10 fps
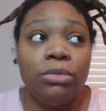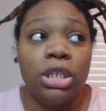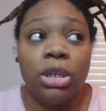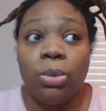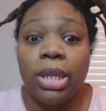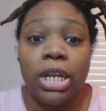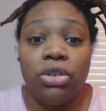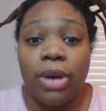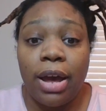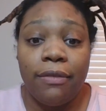someone that
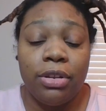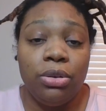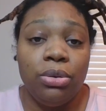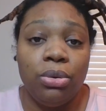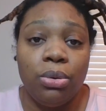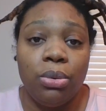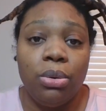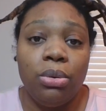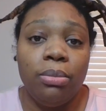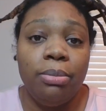you have to
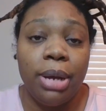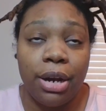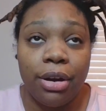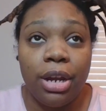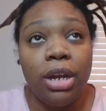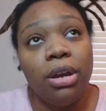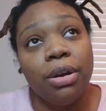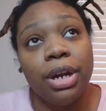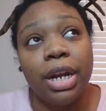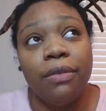bury
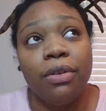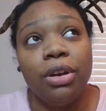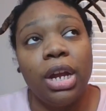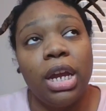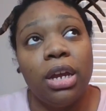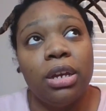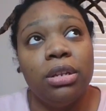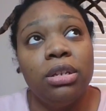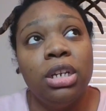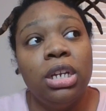or whatever, and